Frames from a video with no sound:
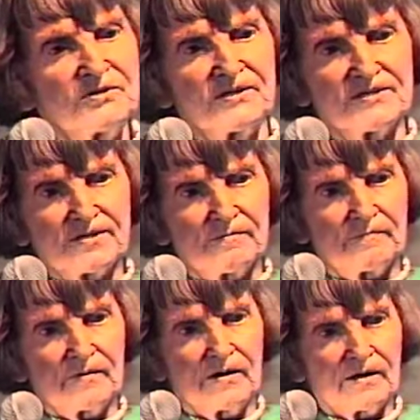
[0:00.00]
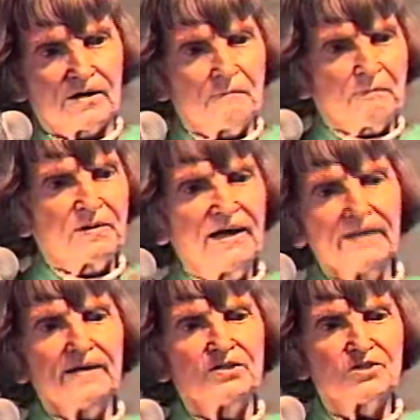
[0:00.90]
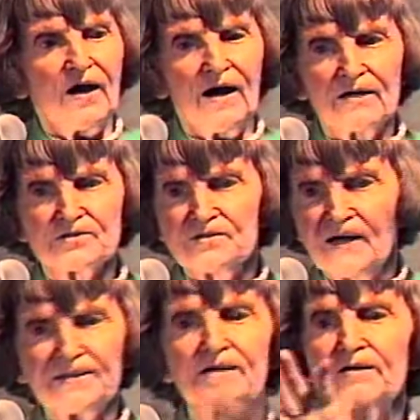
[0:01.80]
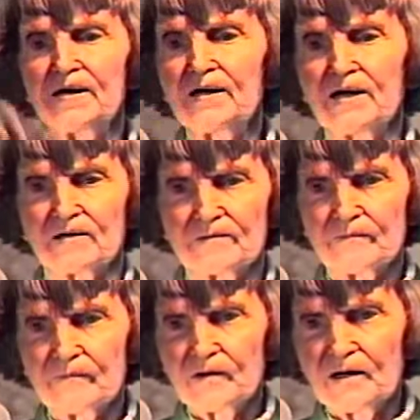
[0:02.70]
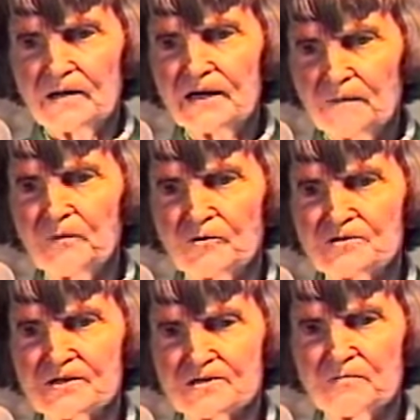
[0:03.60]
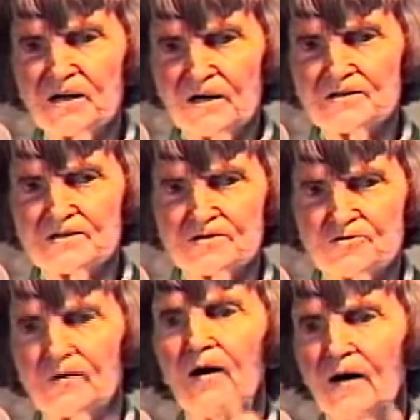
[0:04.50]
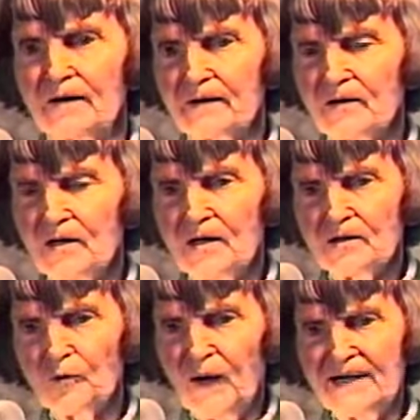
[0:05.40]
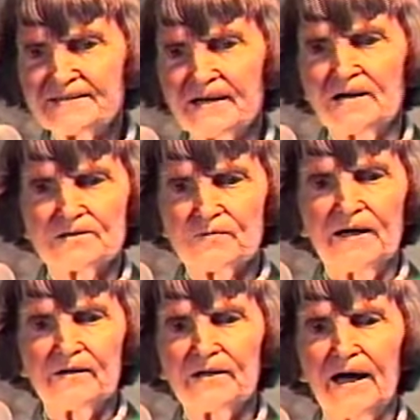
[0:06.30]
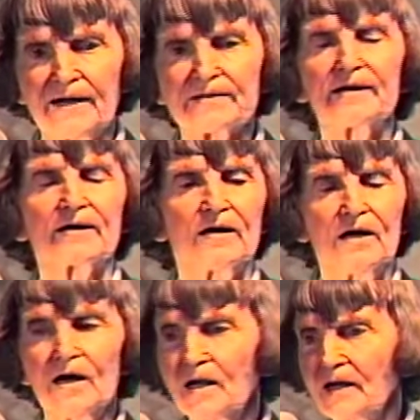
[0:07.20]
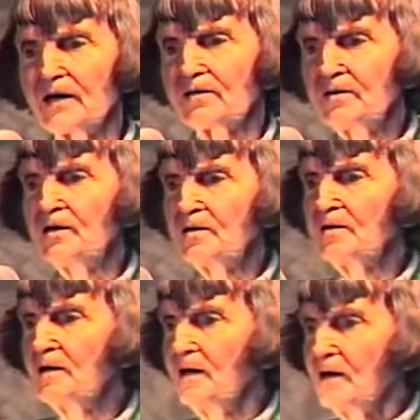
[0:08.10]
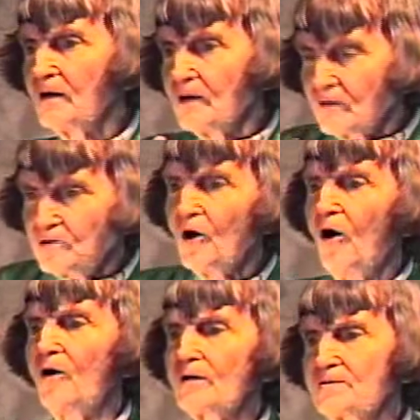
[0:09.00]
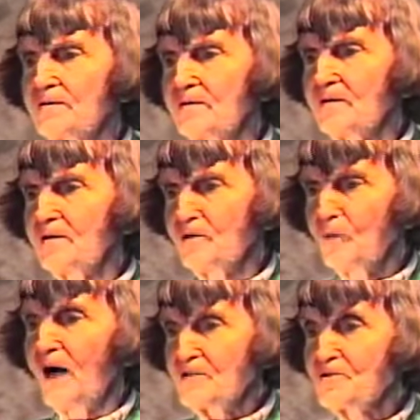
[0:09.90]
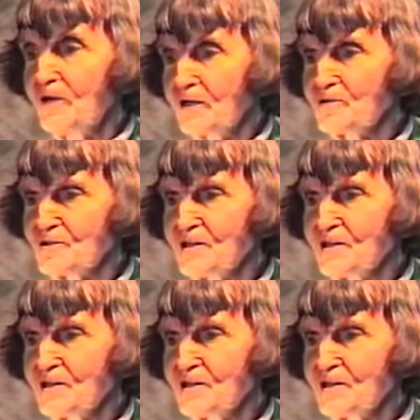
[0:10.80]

system, completely in charge, nothing can get in, in that immune system because it's strong. The white cells right on act like, like little dogs you know, watchdogs, you